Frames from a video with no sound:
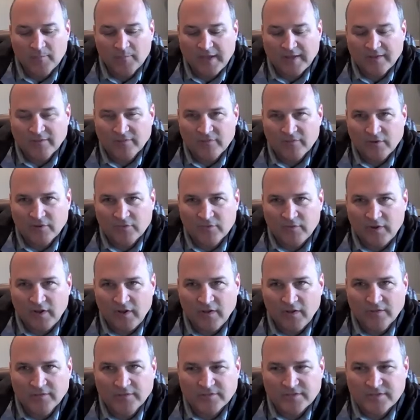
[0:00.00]
man, first of
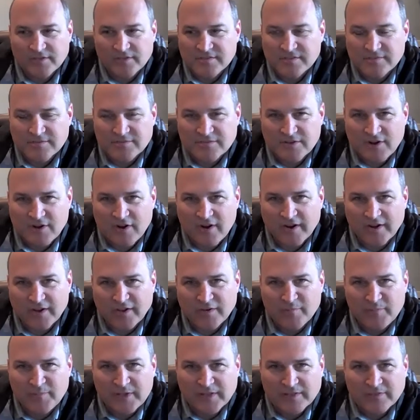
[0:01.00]
all, just sorry I
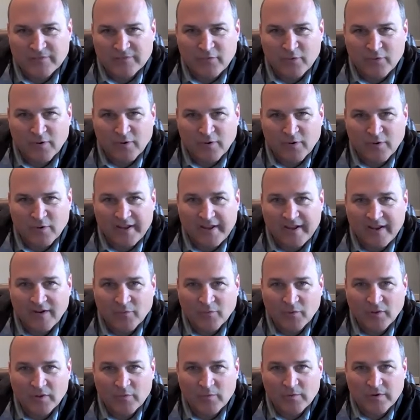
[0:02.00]
couldn't be at the forum today. I
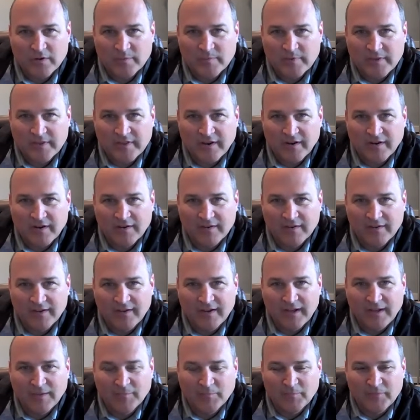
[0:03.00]
really wanted to be there,
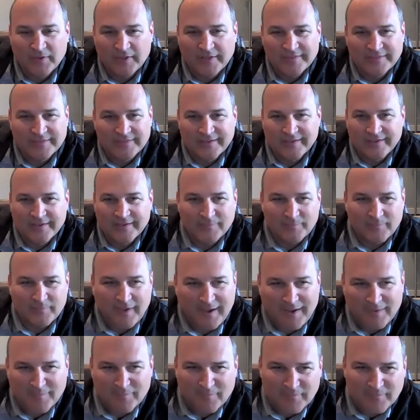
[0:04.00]
but
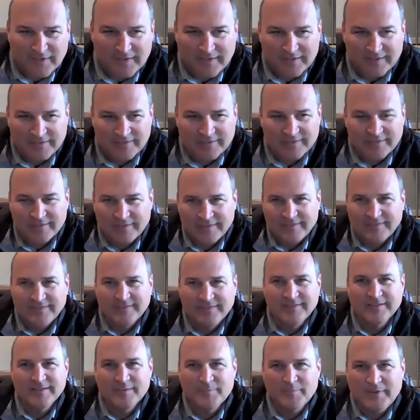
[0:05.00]
I'm going
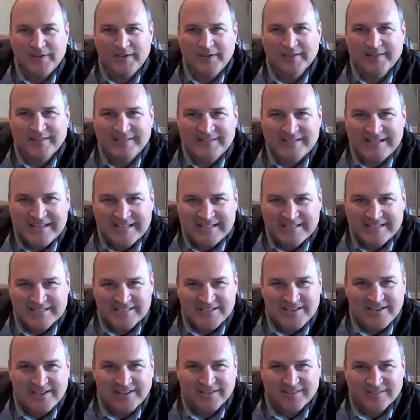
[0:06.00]
to be in
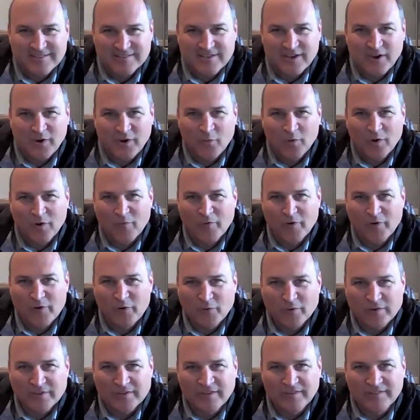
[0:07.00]
DC, and so we're
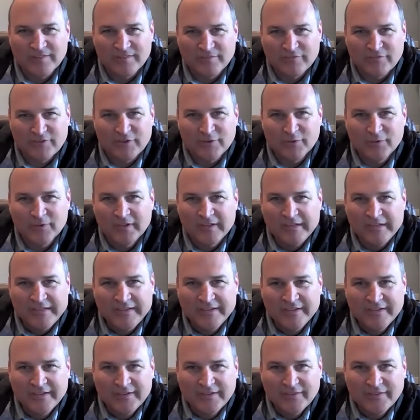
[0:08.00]
recording this a few
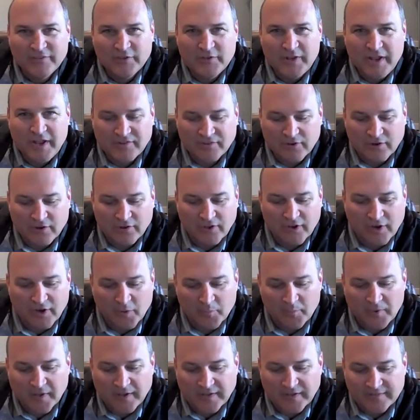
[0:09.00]
days earlier.
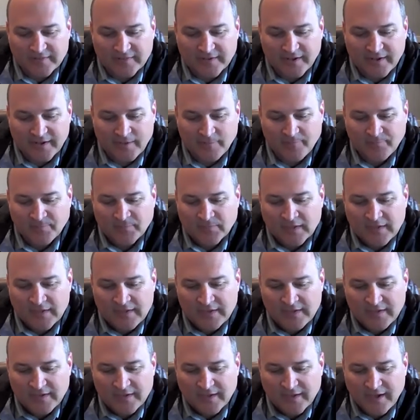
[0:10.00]
But
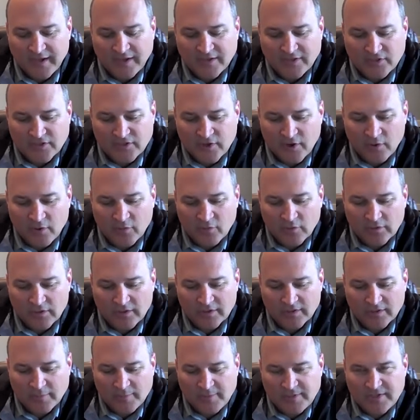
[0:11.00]

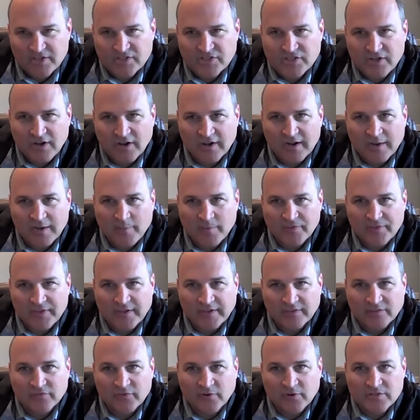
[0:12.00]
let me just share a couple
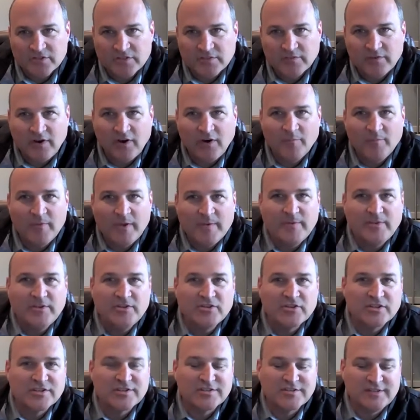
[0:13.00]
things. First of all, maybe
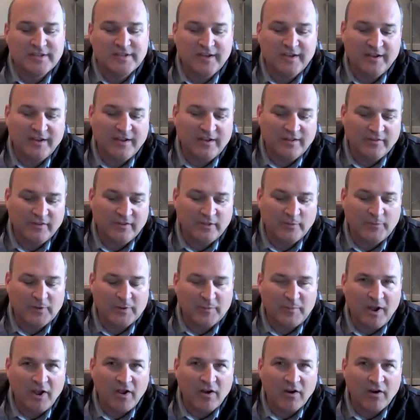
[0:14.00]
just a little bit
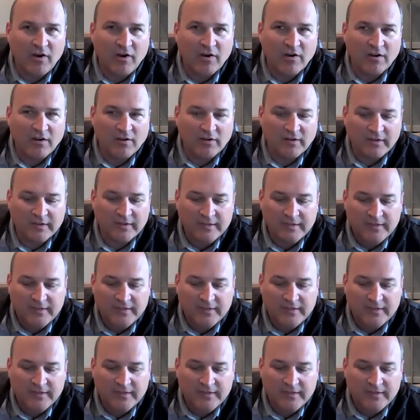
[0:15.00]
of my heart